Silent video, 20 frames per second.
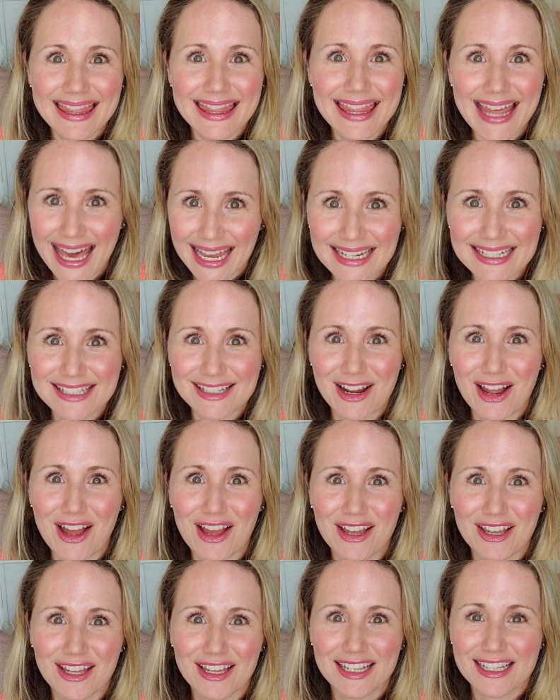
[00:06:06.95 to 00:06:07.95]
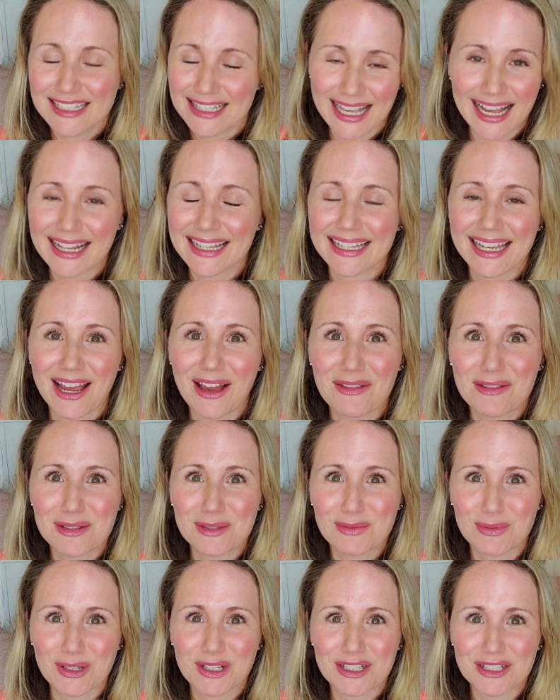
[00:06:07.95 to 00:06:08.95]
That is not exactly how
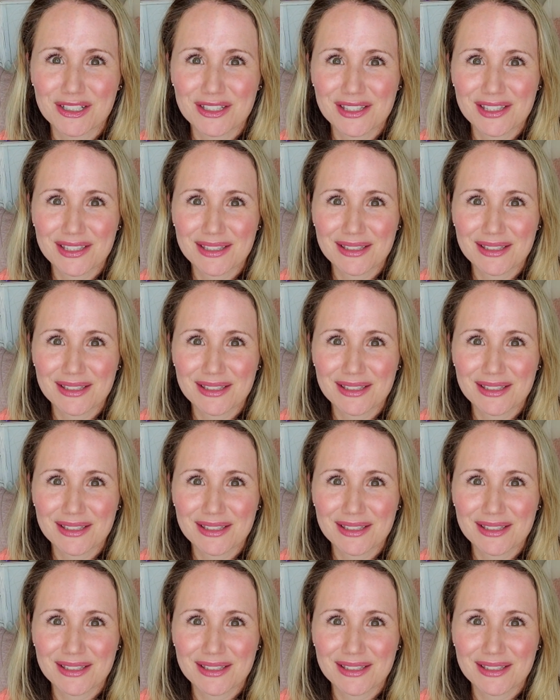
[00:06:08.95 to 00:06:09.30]
this works.